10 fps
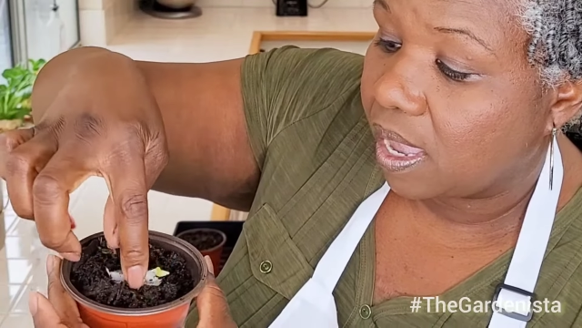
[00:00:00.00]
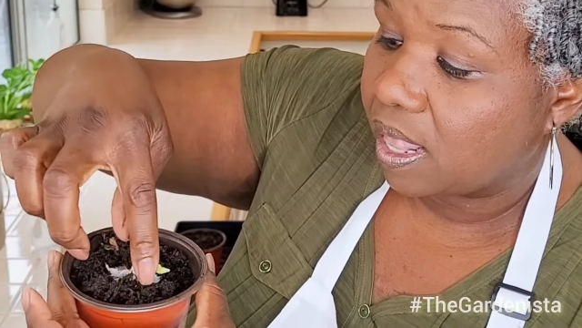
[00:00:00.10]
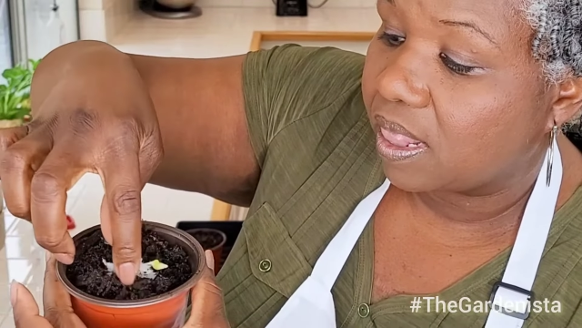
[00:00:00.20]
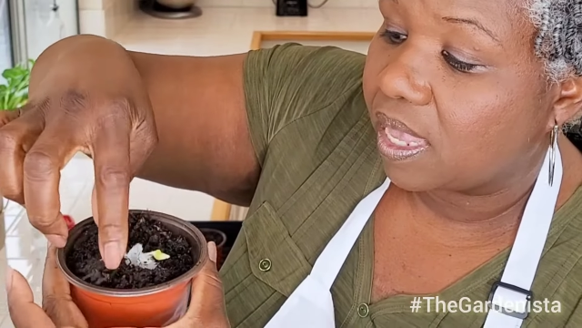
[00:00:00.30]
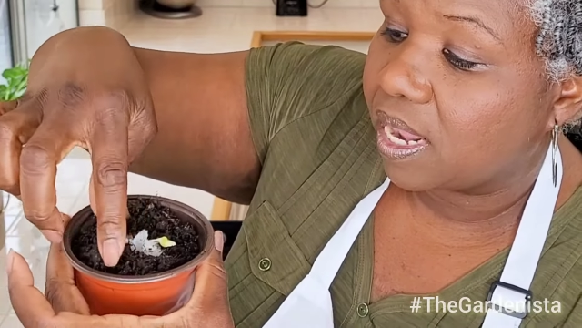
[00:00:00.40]

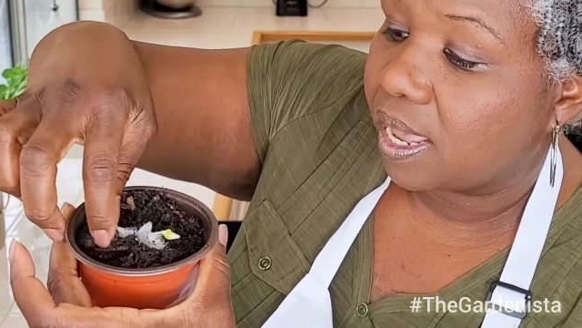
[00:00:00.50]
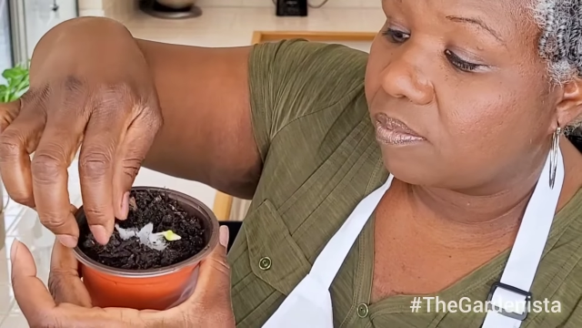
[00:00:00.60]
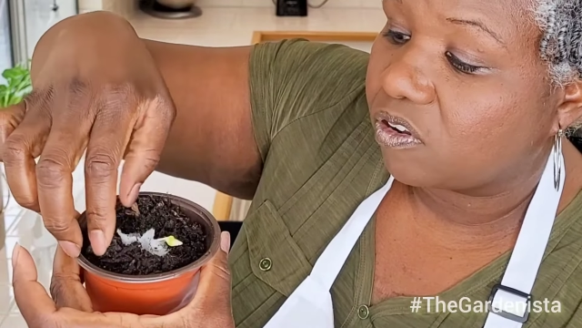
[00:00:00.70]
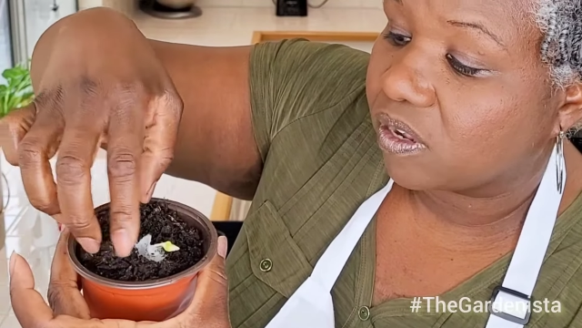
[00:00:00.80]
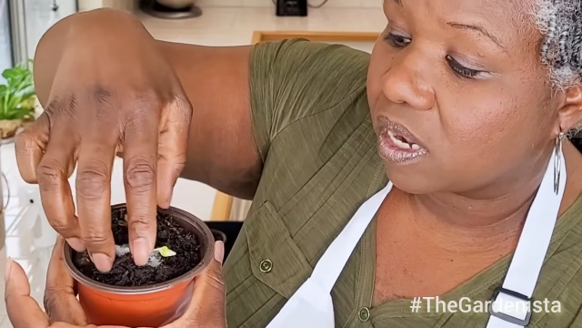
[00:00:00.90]
And then
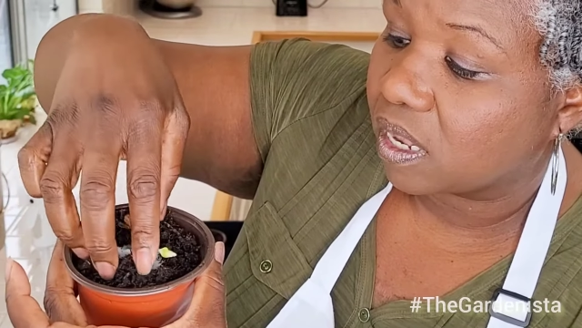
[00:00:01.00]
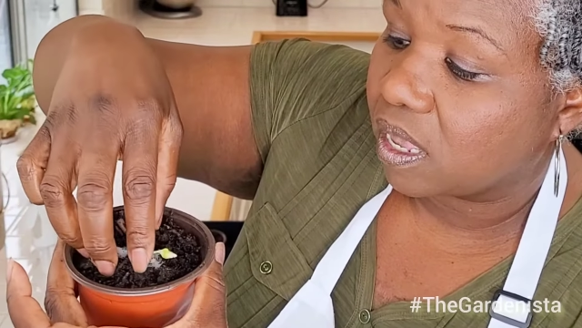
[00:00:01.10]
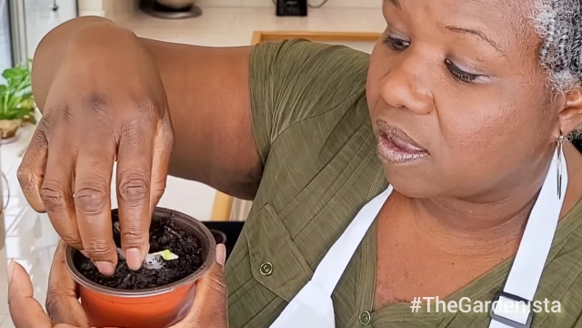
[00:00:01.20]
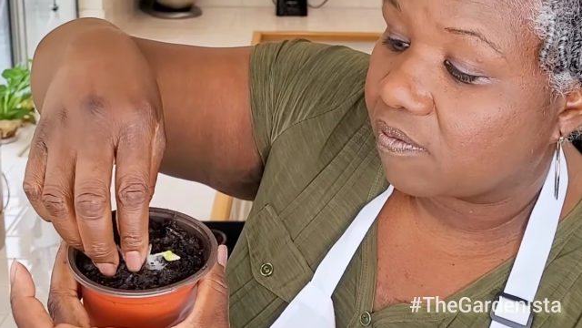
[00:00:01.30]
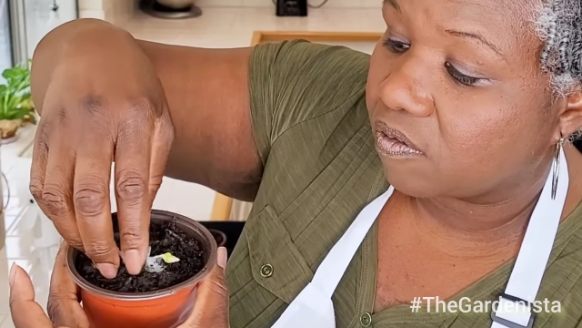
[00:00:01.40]
I'm just going to
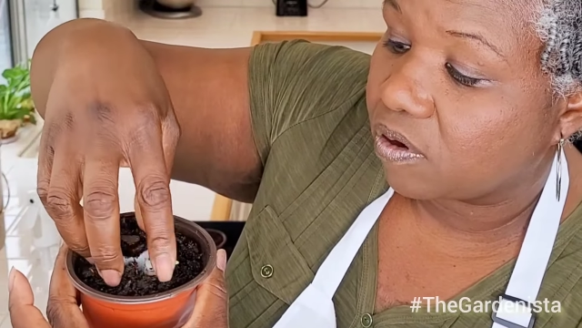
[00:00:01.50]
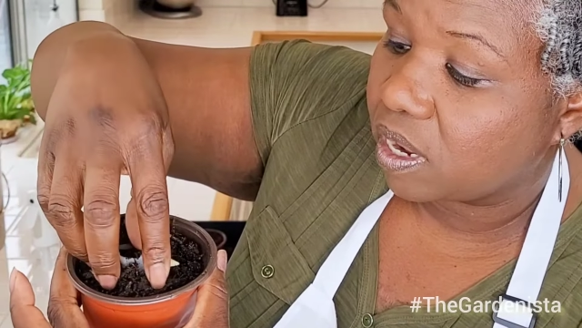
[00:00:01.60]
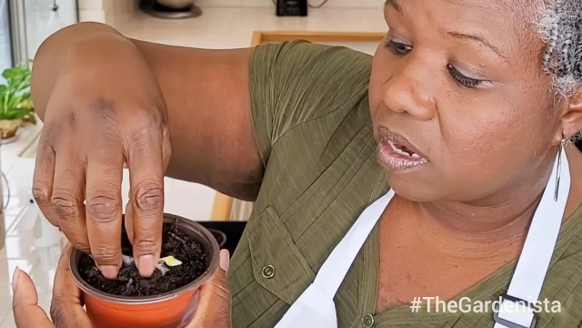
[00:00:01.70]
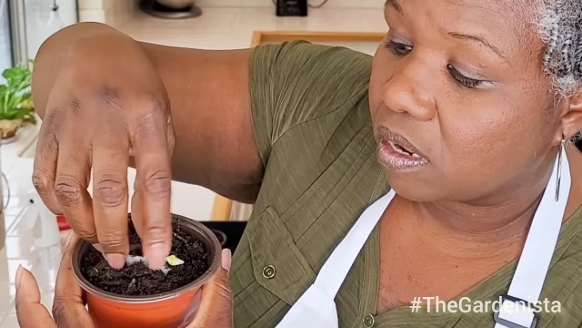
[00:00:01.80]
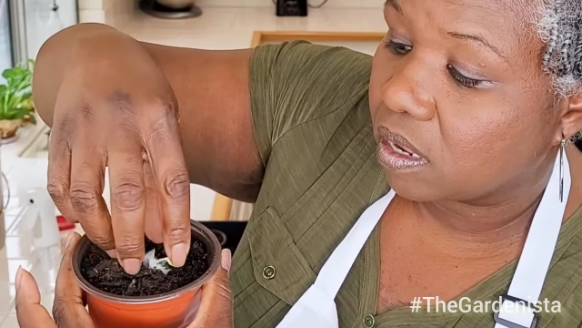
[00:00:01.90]
cover
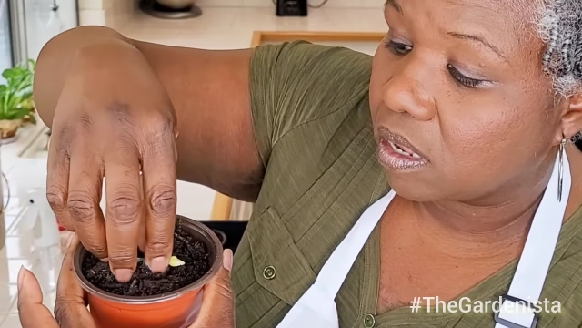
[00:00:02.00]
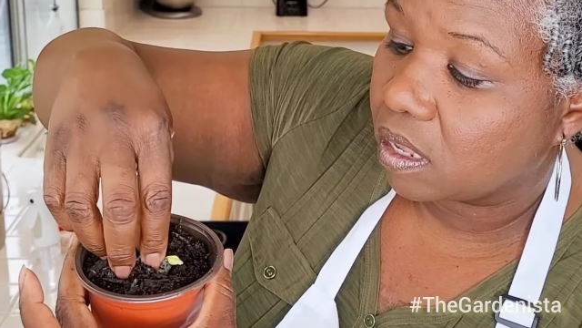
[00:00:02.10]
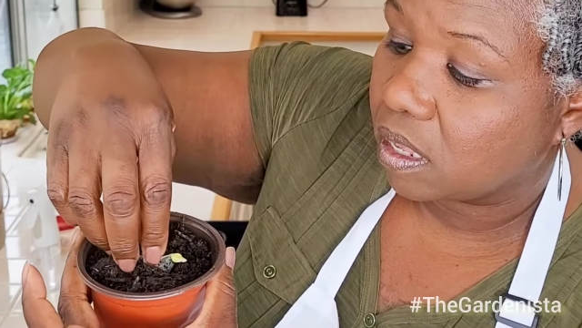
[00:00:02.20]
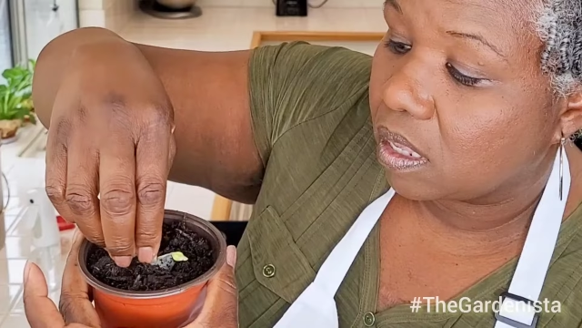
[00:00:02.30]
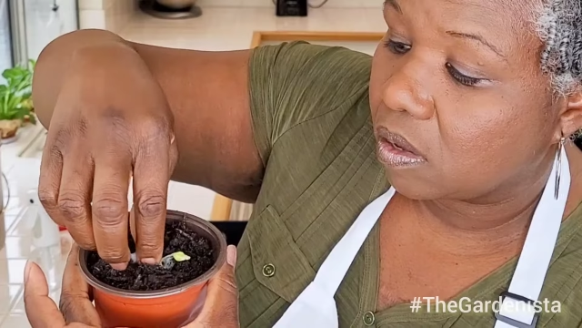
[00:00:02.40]
it
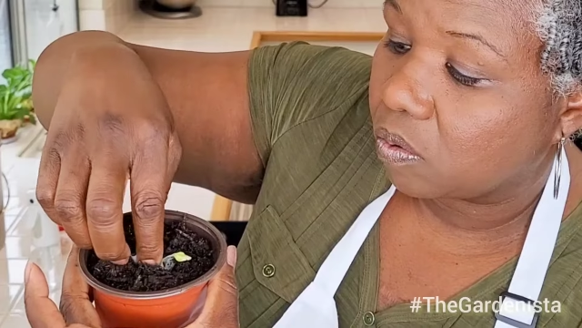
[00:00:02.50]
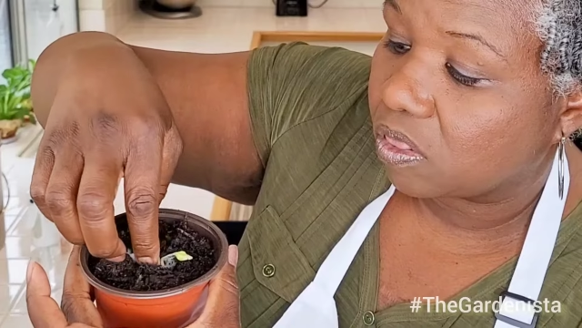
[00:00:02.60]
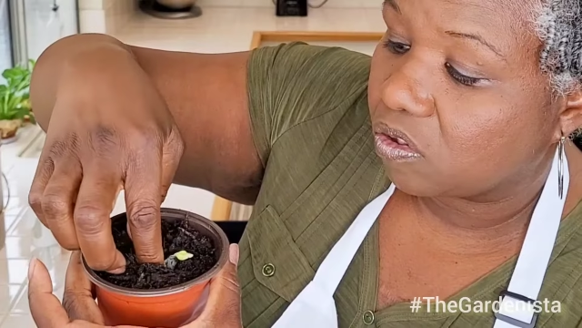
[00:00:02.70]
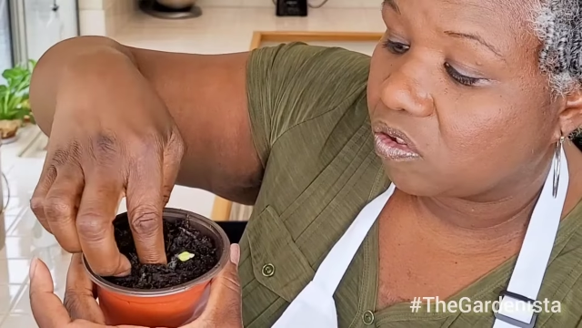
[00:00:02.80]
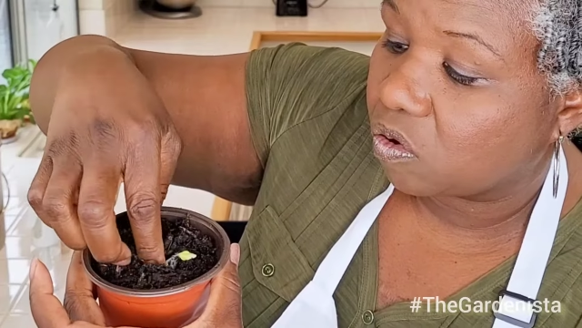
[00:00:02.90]

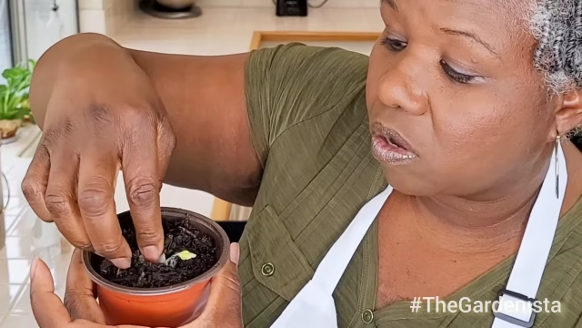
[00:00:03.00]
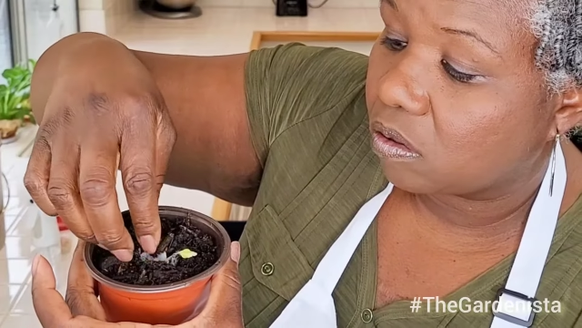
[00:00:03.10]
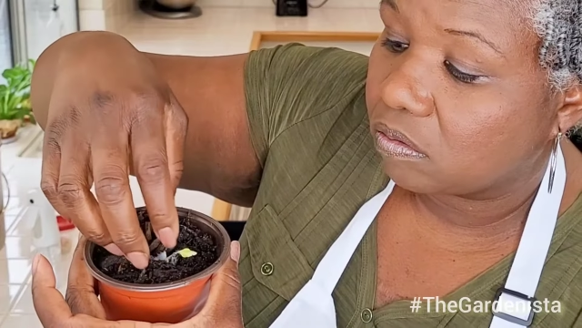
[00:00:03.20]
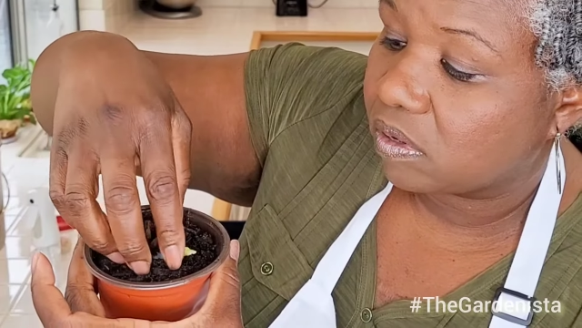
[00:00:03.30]
with the soil.